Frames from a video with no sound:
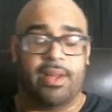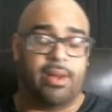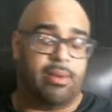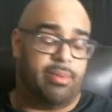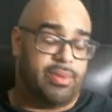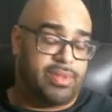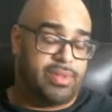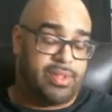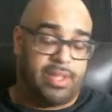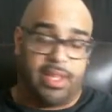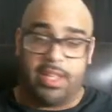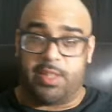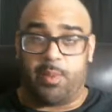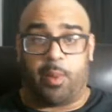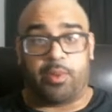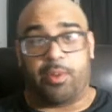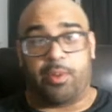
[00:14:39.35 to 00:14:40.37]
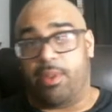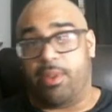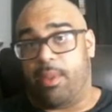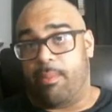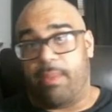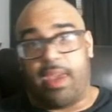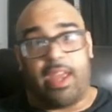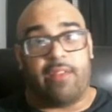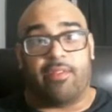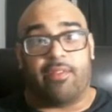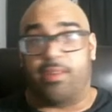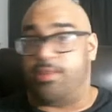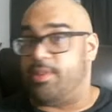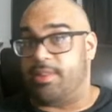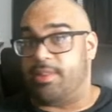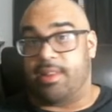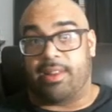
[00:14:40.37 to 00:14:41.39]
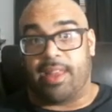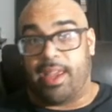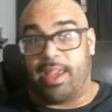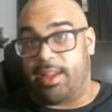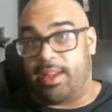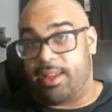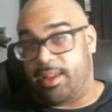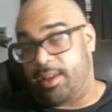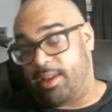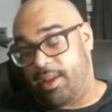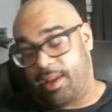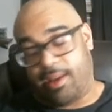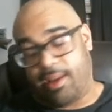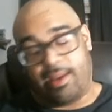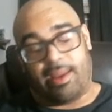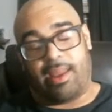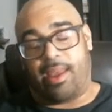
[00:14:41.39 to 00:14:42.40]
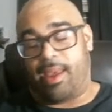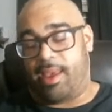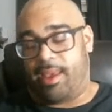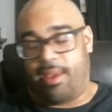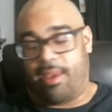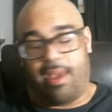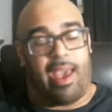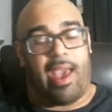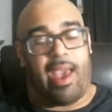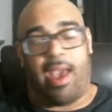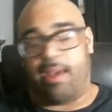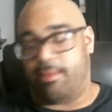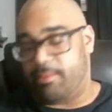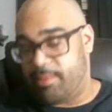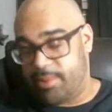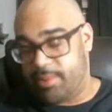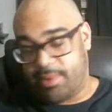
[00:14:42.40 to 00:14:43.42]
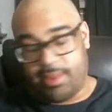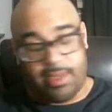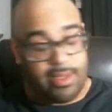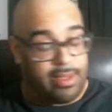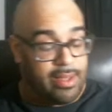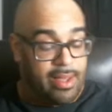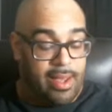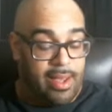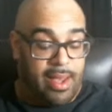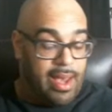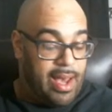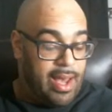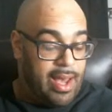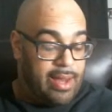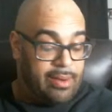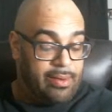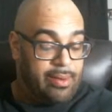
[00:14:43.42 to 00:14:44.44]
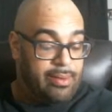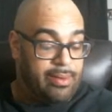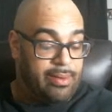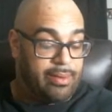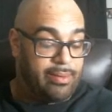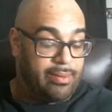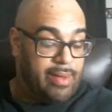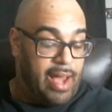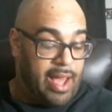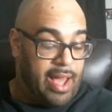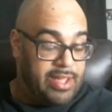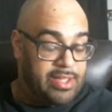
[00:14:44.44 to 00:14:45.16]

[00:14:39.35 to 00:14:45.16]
We'll see. It's supposed to be the man versus the lady. Yeah, we'll see. I don't know, dude. I still